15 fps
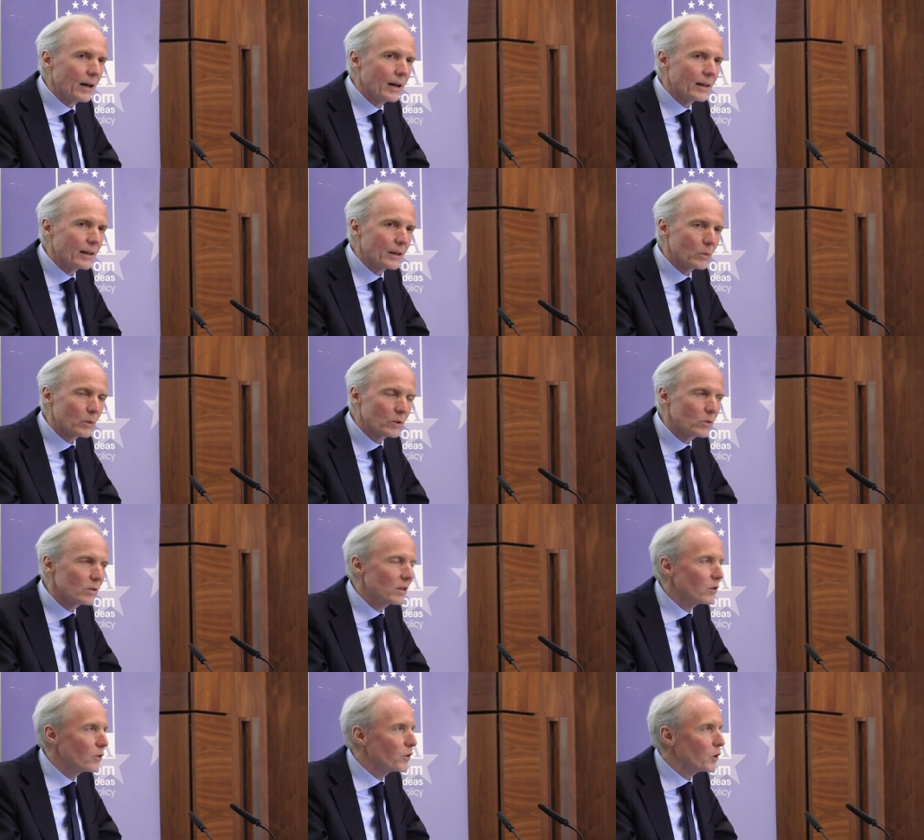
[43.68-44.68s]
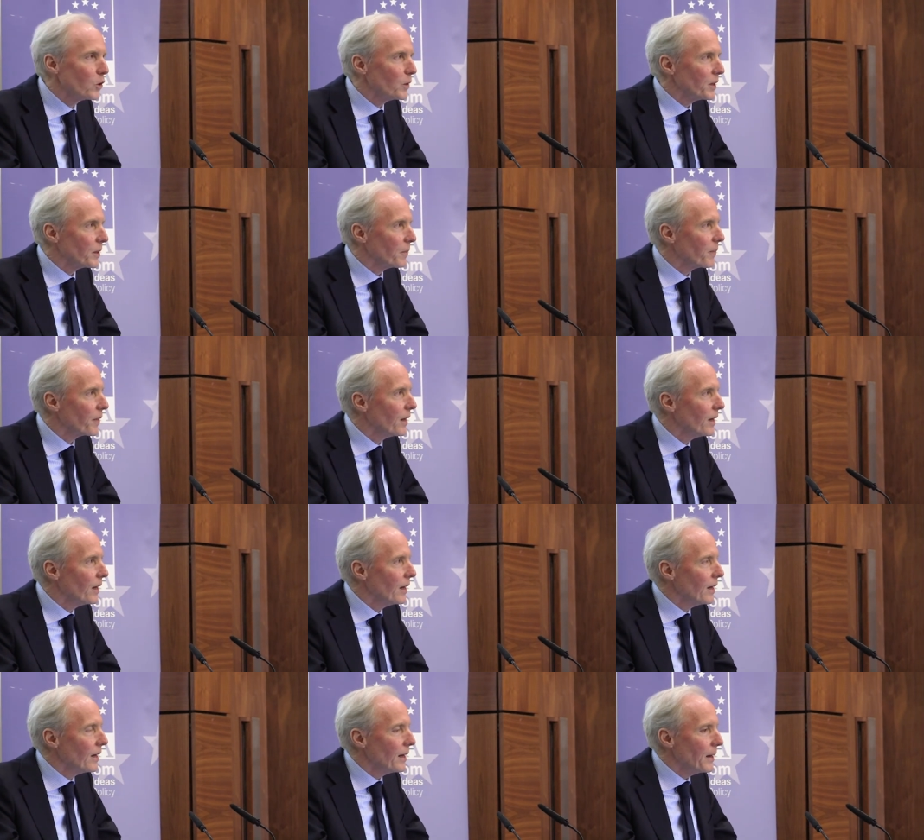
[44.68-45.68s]
And I want to say the following
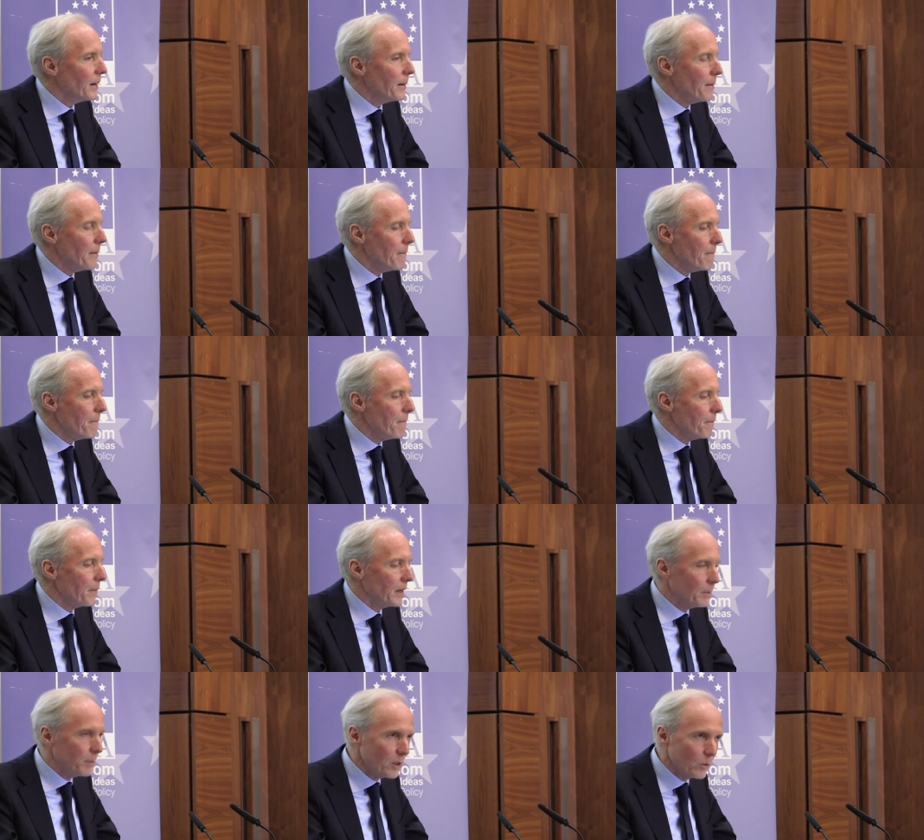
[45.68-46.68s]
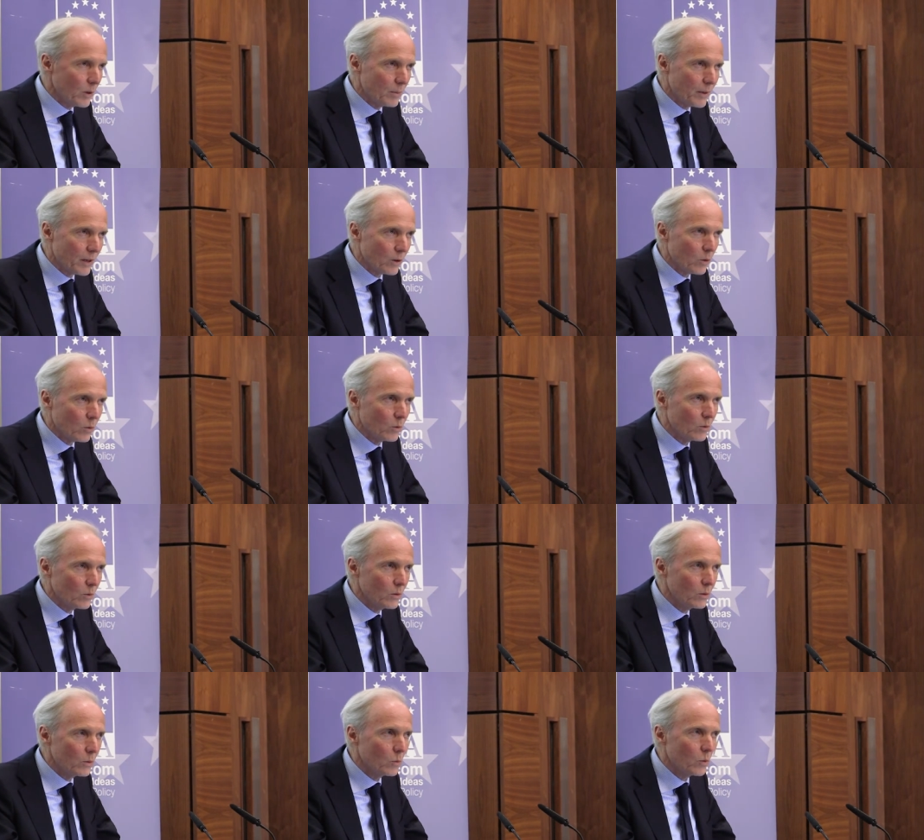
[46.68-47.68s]
um, Emmanuel
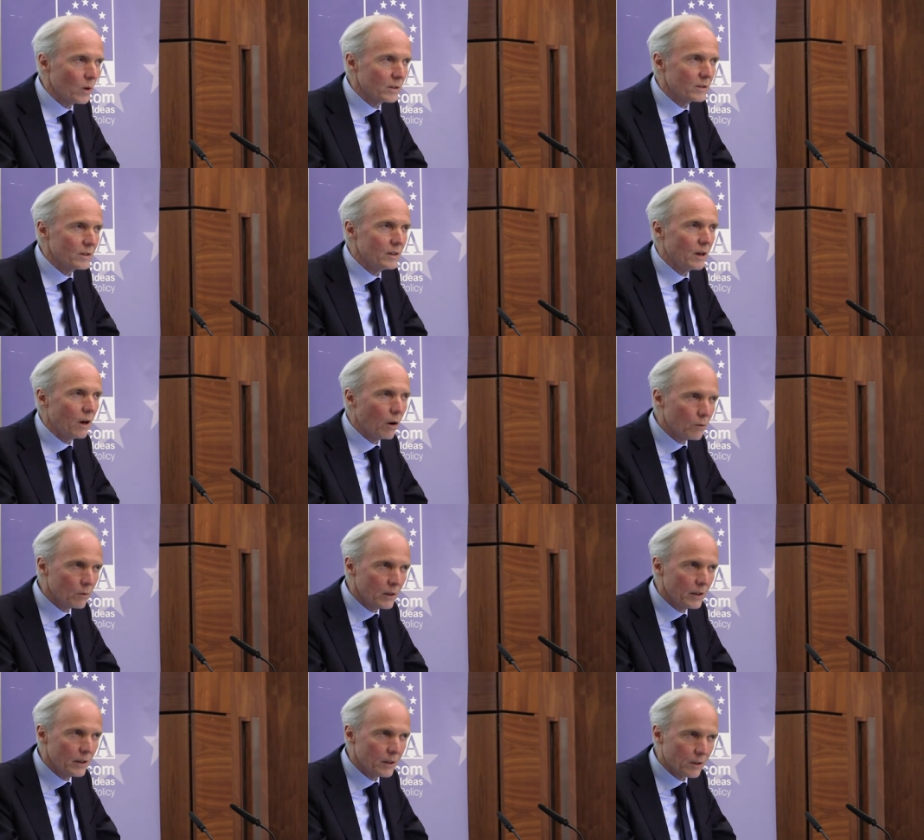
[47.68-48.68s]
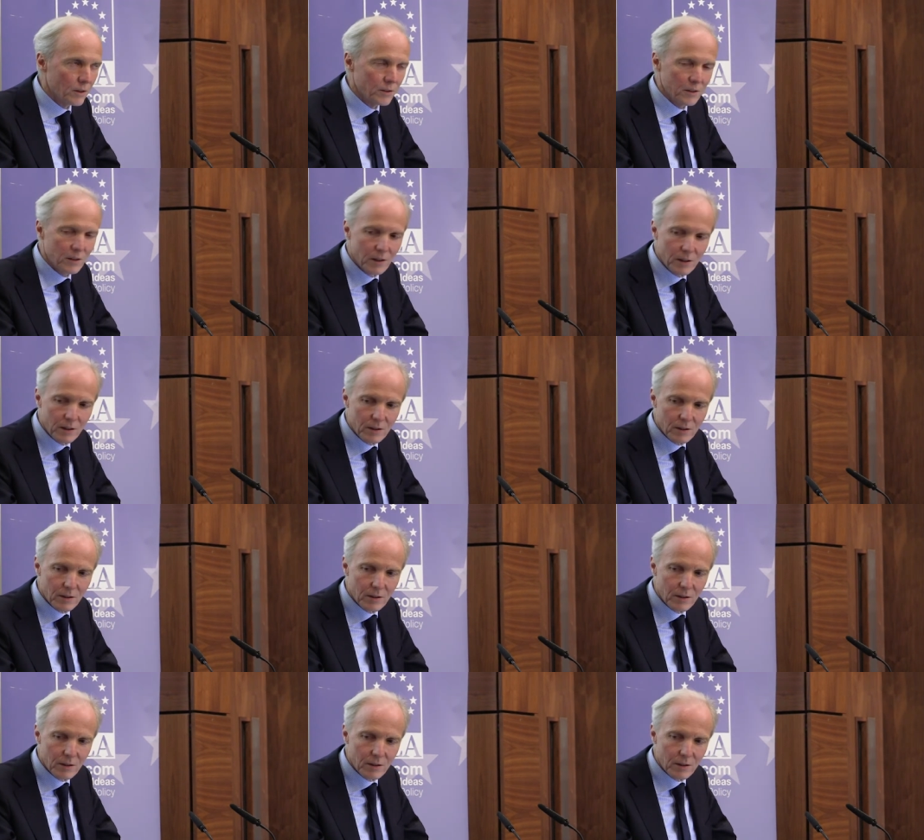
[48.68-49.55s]
Macron was the only candidate